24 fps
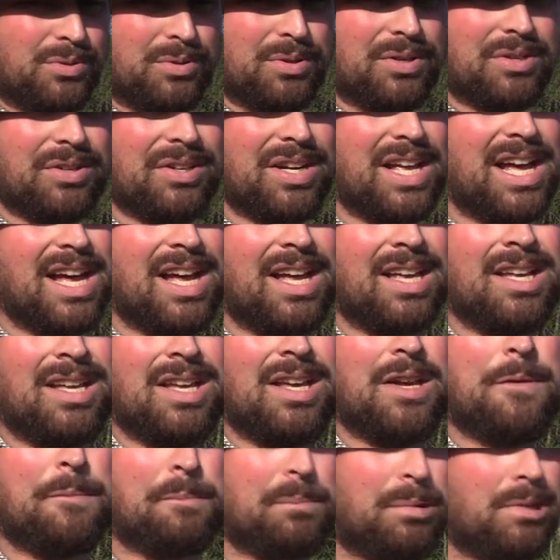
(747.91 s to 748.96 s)
to it or not,
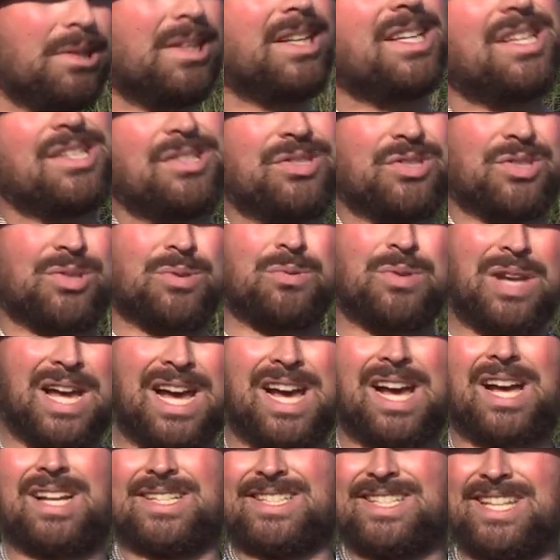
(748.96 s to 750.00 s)
please do
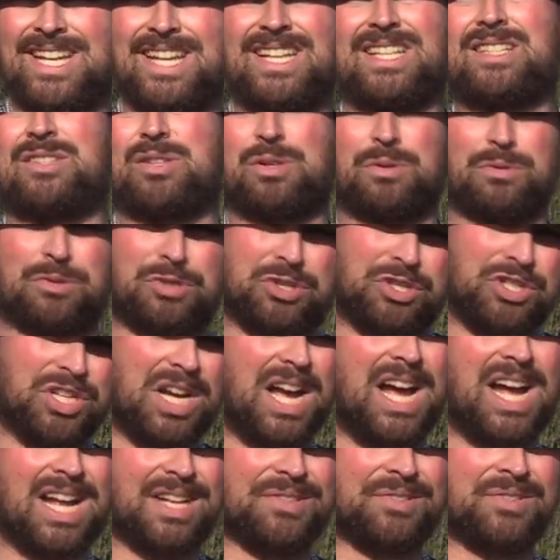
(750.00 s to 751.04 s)
not take those
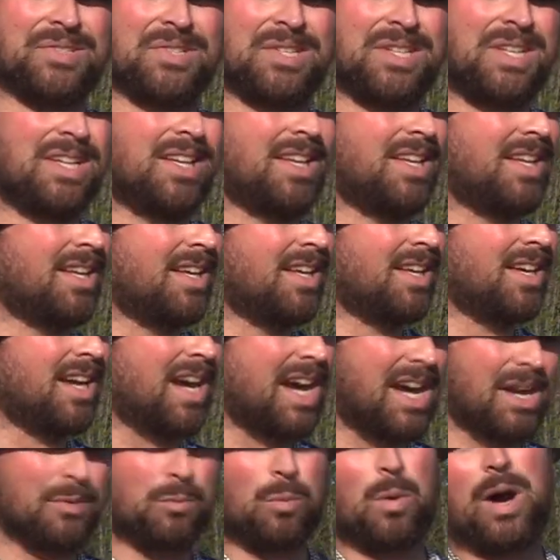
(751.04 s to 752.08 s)
shots
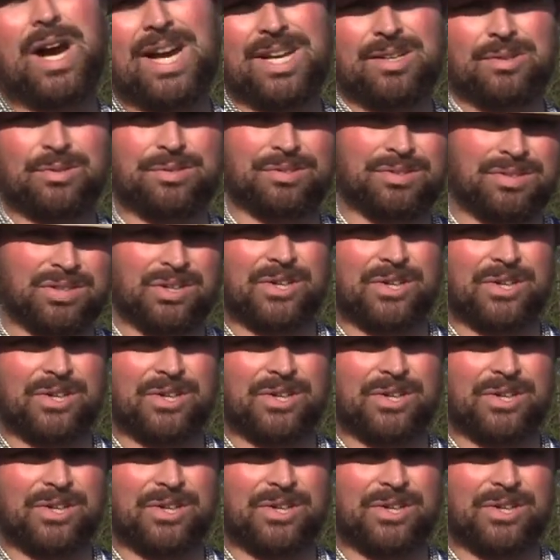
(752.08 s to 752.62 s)
on wild